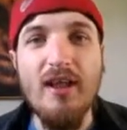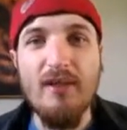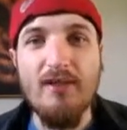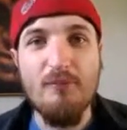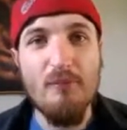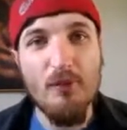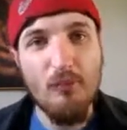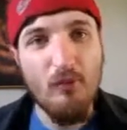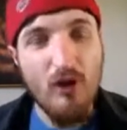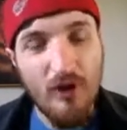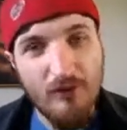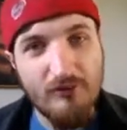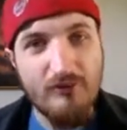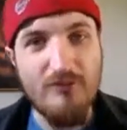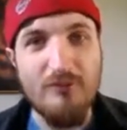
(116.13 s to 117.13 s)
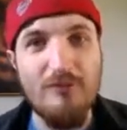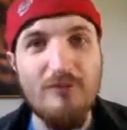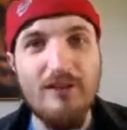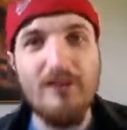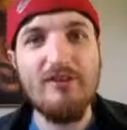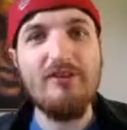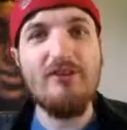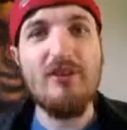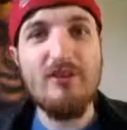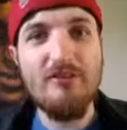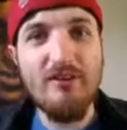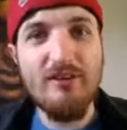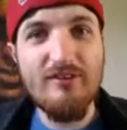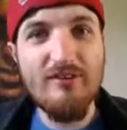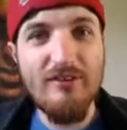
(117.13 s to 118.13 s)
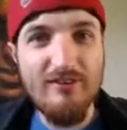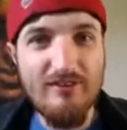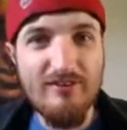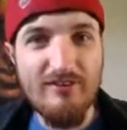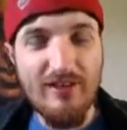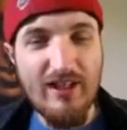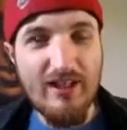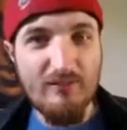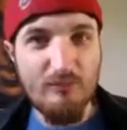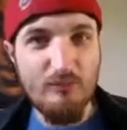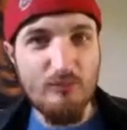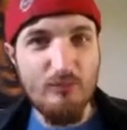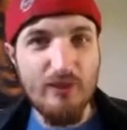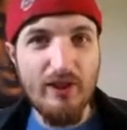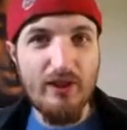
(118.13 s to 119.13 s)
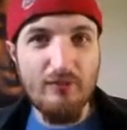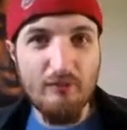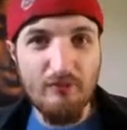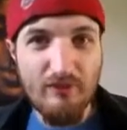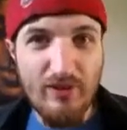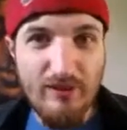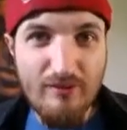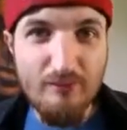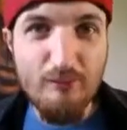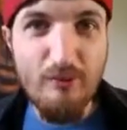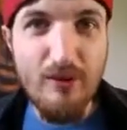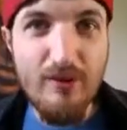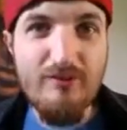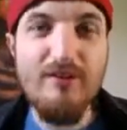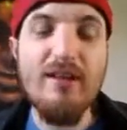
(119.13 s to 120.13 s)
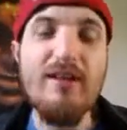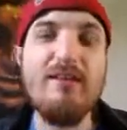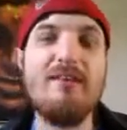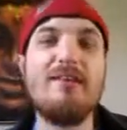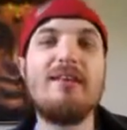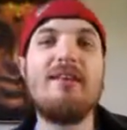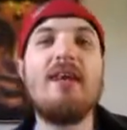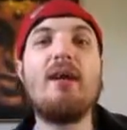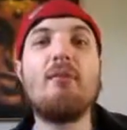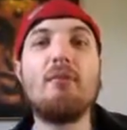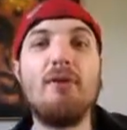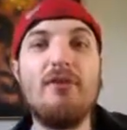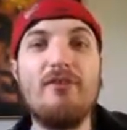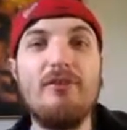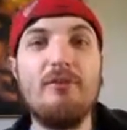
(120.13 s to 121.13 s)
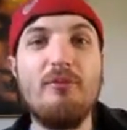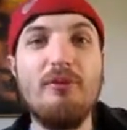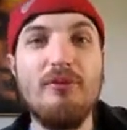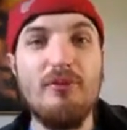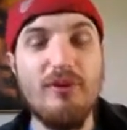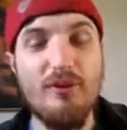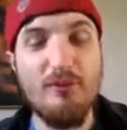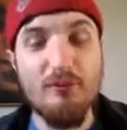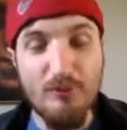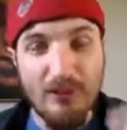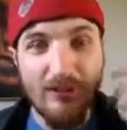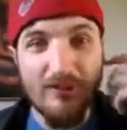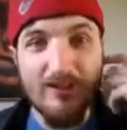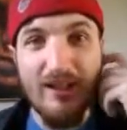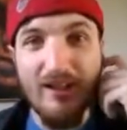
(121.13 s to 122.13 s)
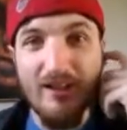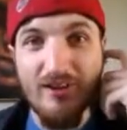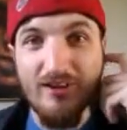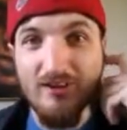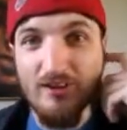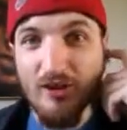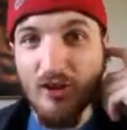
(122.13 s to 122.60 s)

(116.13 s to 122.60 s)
It's been a while since we've had a Star Trek series. The last one we had was Enterprise, and that doesn't count because it was complete and utter